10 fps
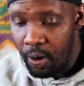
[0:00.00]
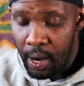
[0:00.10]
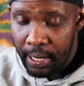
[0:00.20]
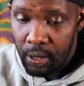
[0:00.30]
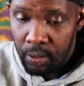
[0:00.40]

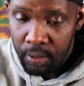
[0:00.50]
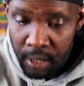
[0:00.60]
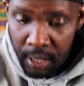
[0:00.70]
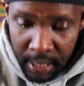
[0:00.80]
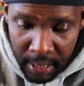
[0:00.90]
going on.
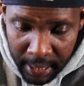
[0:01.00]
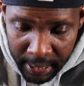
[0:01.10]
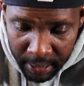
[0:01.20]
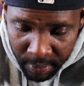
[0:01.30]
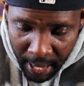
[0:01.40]

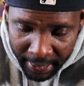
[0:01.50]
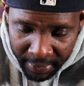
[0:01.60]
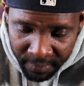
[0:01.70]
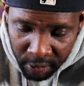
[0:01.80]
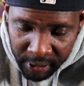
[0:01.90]
And it was like,
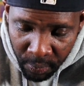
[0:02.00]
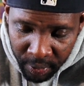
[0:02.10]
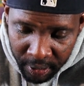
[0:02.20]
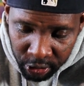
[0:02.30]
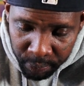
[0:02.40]
at first I
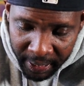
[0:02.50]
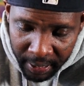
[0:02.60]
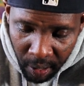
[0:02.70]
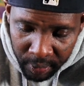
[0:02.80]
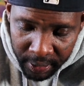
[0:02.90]
wasn't gonna
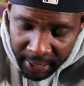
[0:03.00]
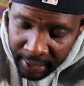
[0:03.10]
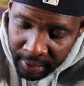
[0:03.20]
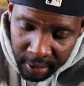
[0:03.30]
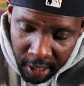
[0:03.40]
speak on it.
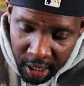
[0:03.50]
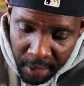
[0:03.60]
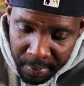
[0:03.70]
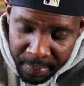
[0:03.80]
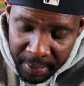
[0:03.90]
Then a
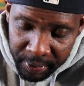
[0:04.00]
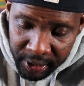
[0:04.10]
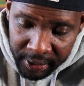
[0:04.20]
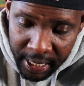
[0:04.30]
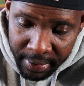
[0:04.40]
couple of people
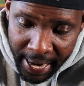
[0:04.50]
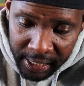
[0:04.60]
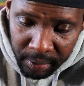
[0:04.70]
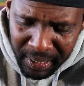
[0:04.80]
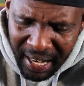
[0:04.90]
just kept
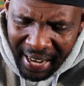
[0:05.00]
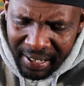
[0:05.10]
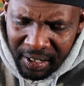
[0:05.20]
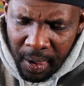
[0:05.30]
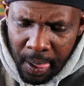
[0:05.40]
asking me
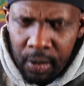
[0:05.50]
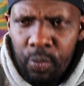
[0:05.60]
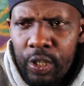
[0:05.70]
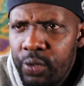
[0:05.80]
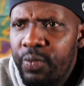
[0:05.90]
like,
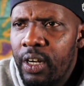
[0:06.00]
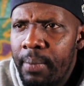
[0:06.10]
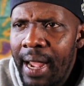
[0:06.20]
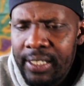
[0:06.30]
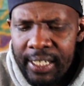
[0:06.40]
what you feel
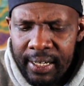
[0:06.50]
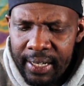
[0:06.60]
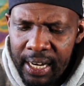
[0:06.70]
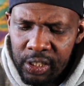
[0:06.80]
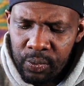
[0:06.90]
about Terrance
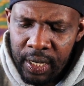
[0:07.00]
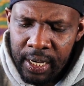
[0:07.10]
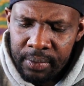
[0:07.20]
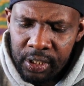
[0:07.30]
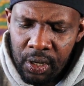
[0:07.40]
Gangsta
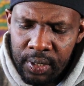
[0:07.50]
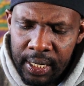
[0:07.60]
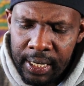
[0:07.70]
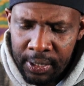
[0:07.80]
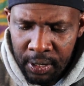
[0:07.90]
Williams? So
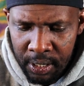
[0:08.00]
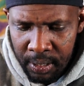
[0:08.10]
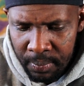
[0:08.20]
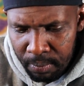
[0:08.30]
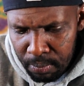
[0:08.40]
then um,